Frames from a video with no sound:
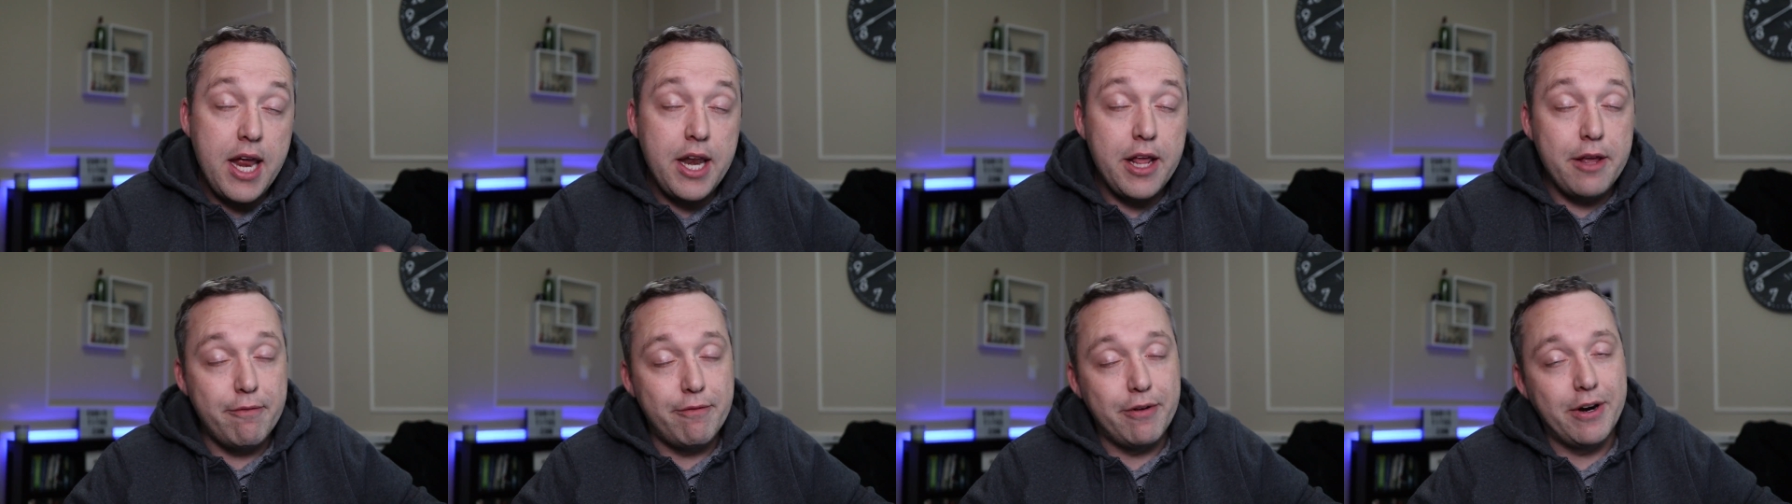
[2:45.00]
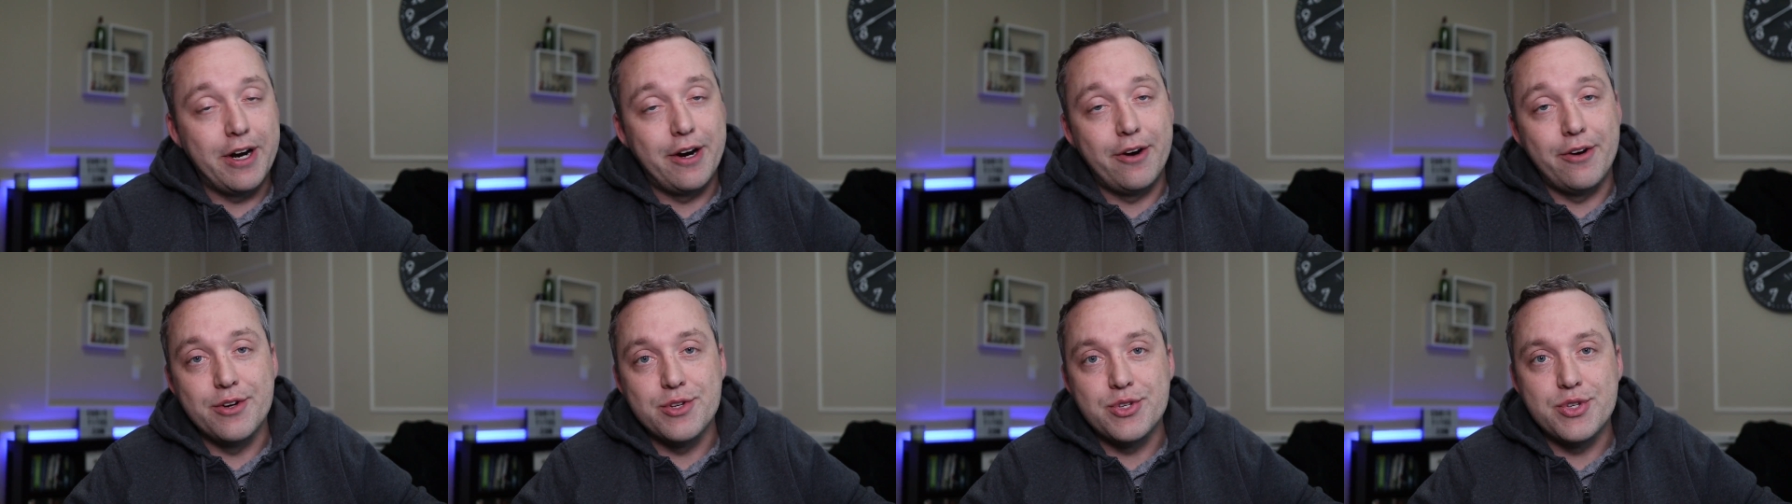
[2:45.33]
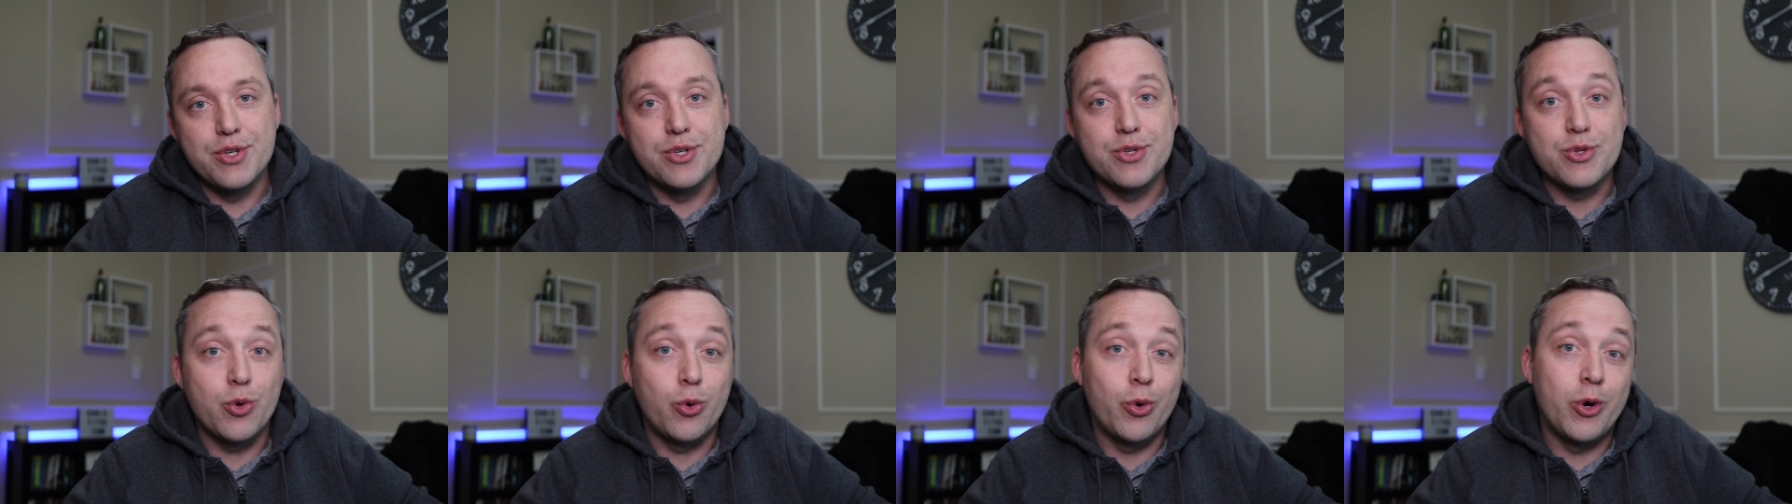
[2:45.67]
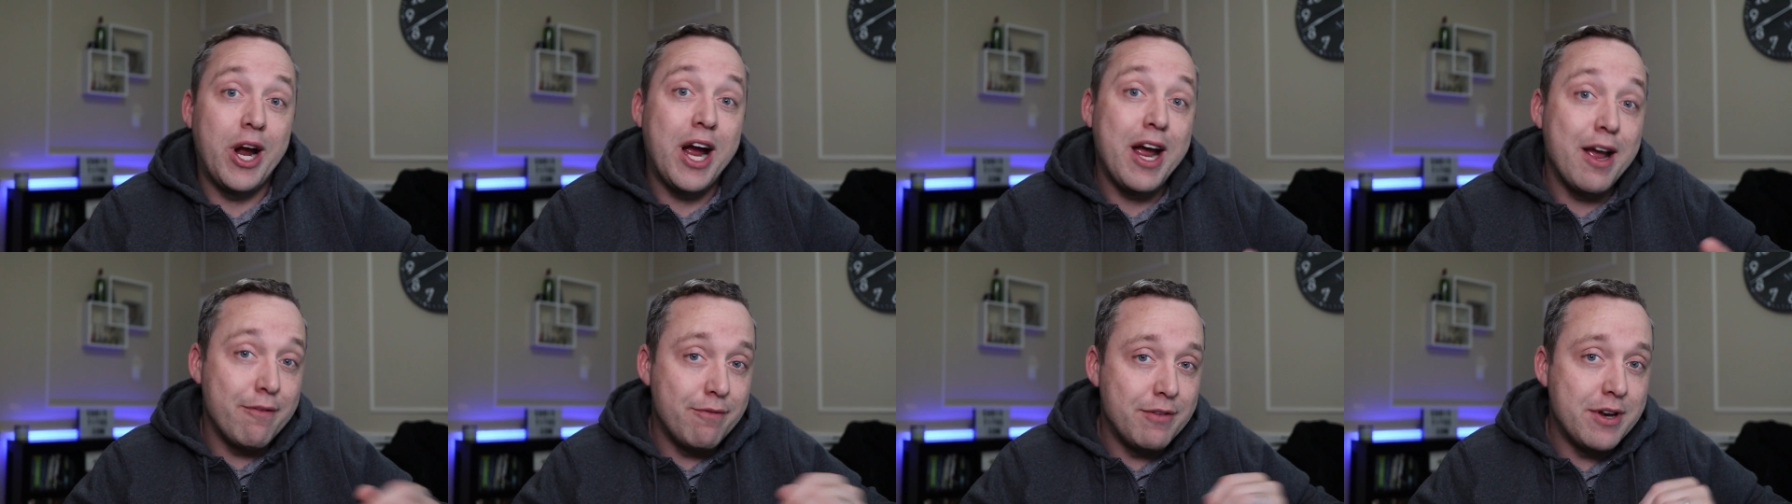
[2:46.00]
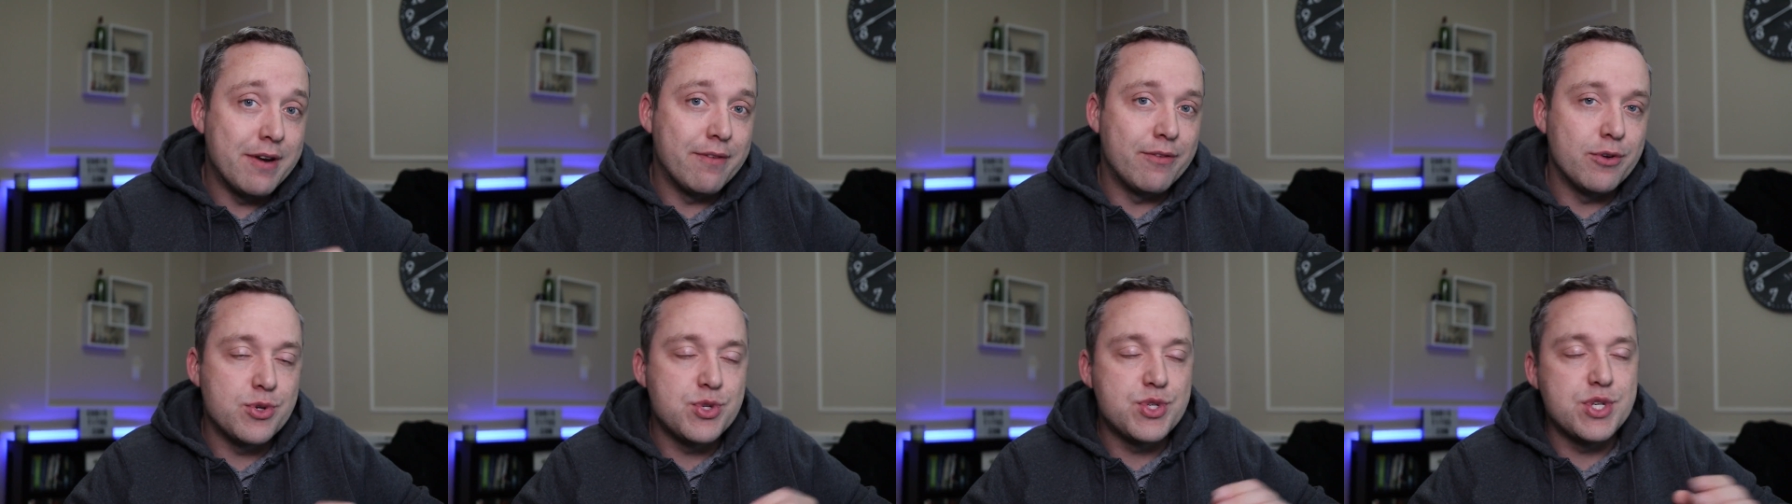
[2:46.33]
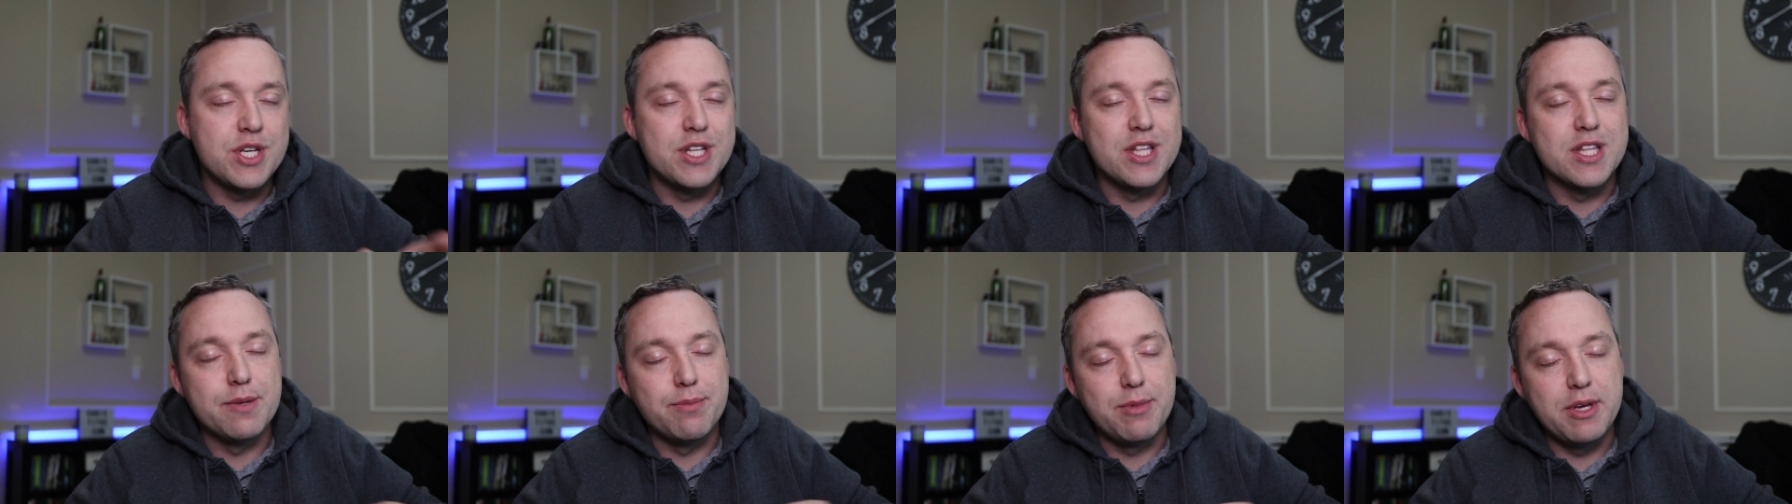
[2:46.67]
any viruses, or I have never
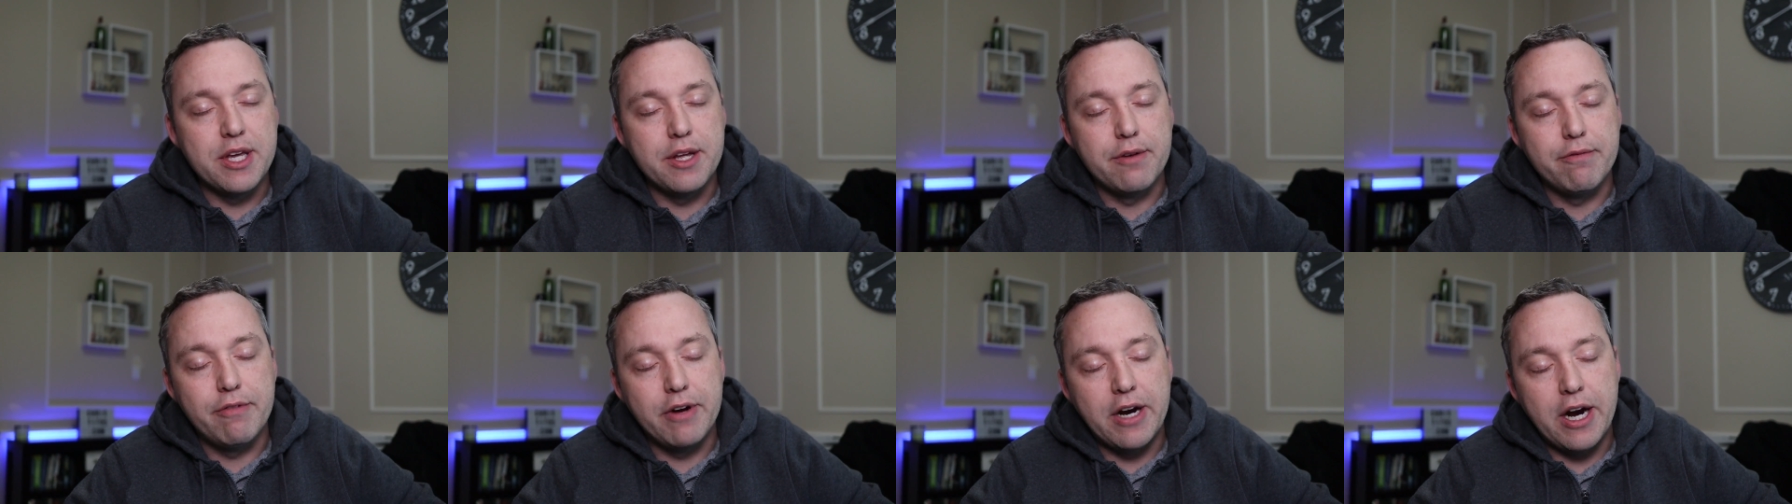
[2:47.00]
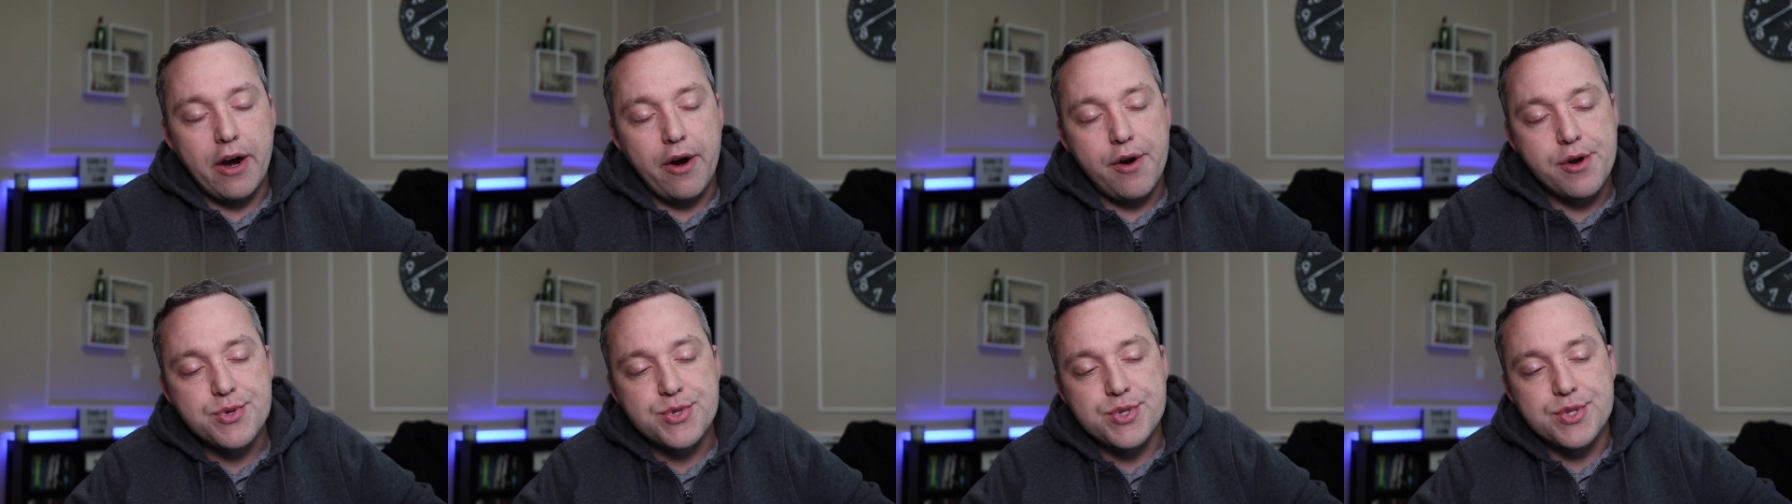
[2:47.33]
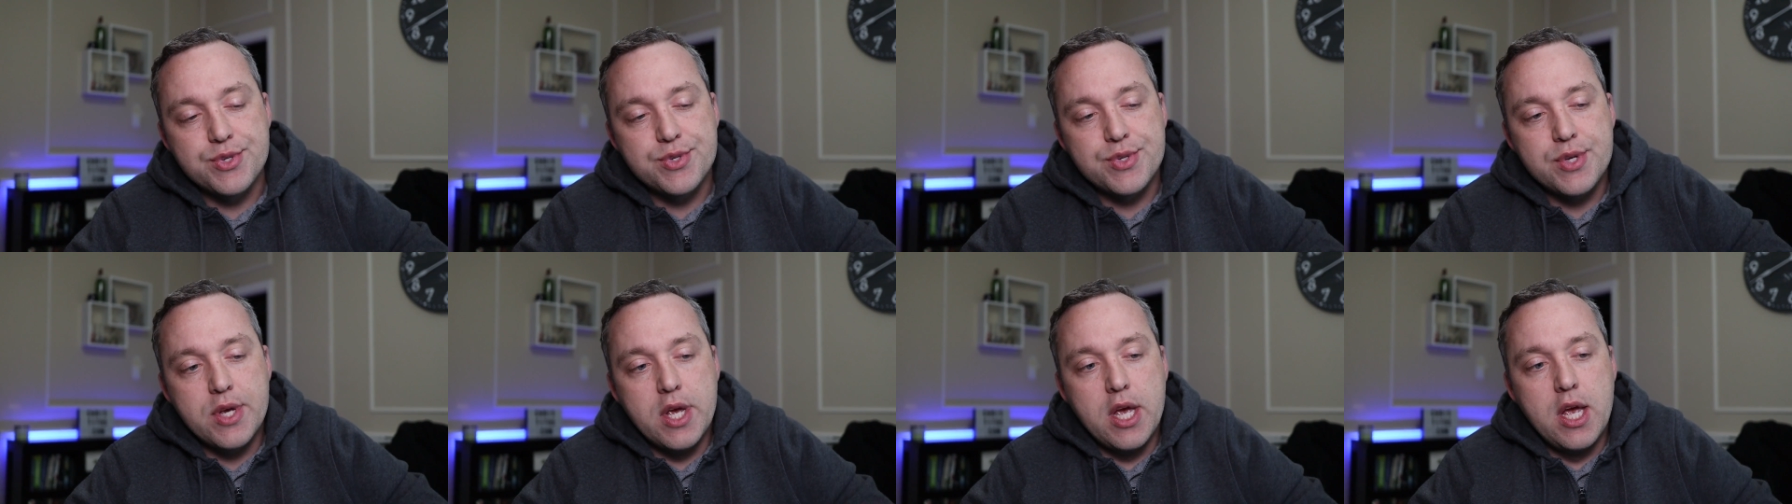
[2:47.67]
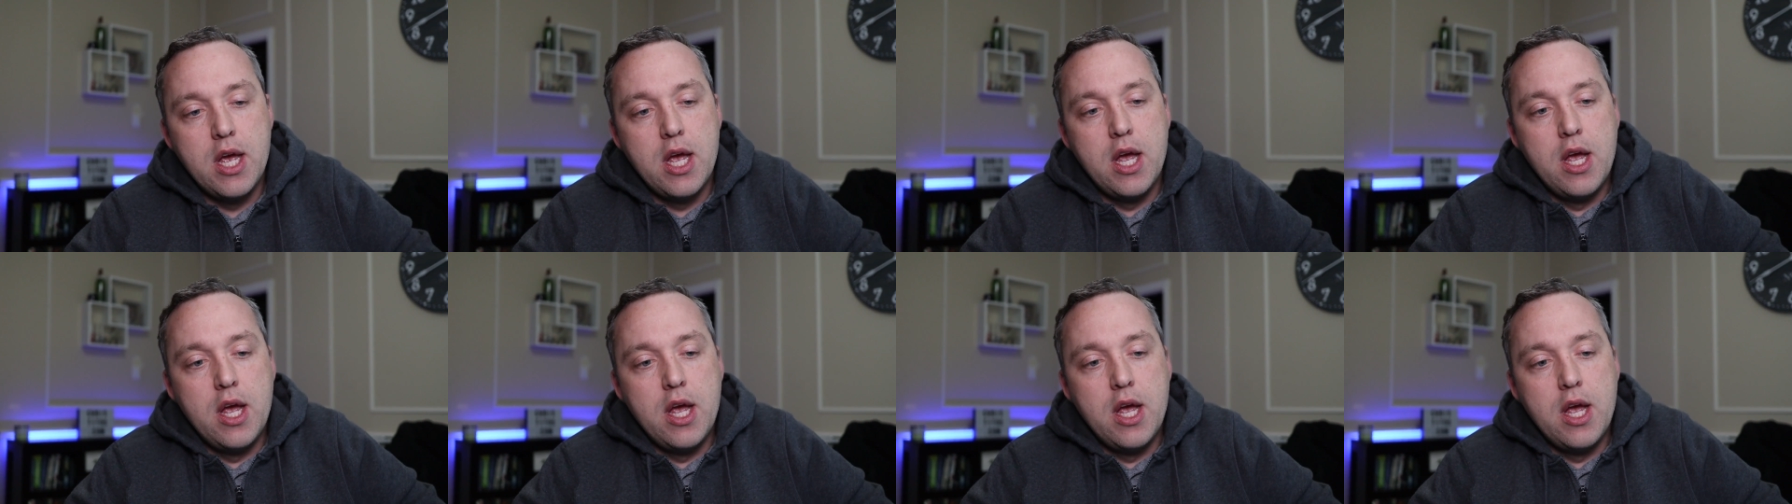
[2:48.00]
seen them get viruses.